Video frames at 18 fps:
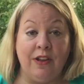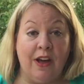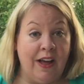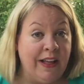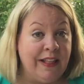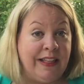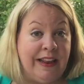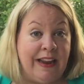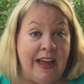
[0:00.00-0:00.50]

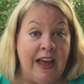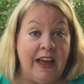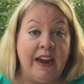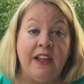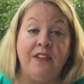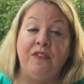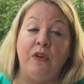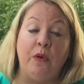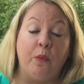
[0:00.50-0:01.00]
toss it out.
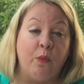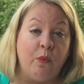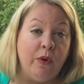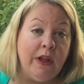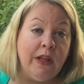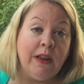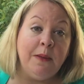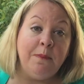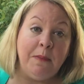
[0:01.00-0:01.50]
If it
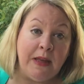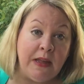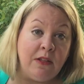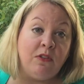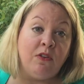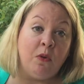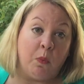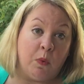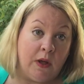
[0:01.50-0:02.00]
really
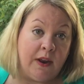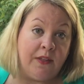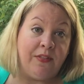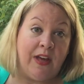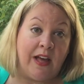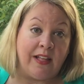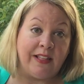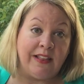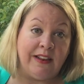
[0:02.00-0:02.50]
means you want
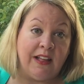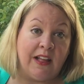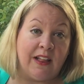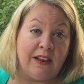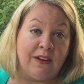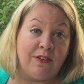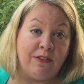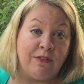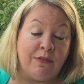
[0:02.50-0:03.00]
$1,000,
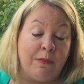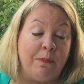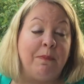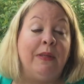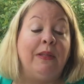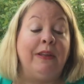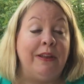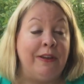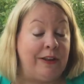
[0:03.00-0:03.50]
$1
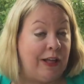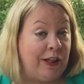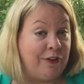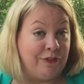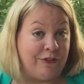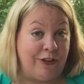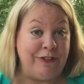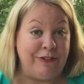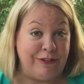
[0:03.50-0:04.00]
million,
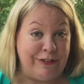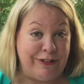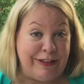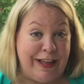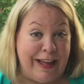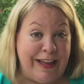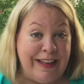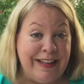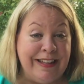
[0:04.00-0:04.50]
I should
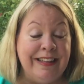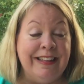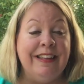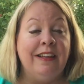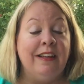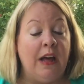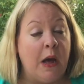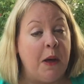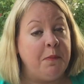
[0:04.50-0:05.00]
say,
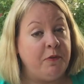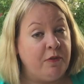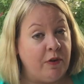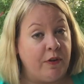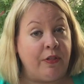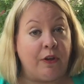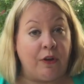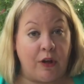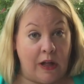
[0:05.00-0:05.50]
I'm
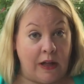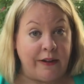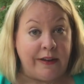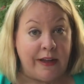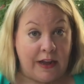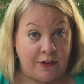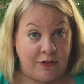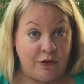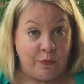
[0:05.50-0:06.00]
sure they'll
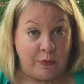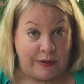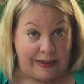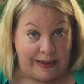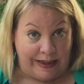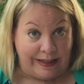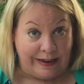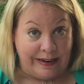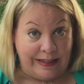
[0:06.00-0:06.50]
contact you
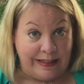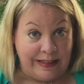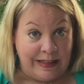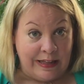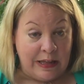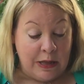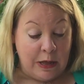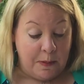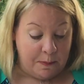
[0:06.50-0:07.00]
again.
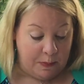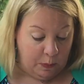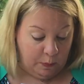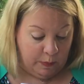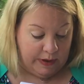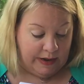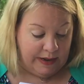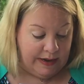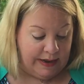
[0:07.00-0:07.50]
But
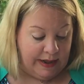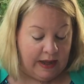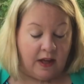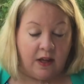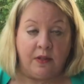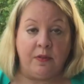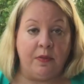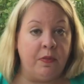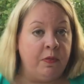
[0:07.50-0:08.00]
when in
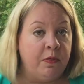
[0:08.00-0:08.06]
doubt,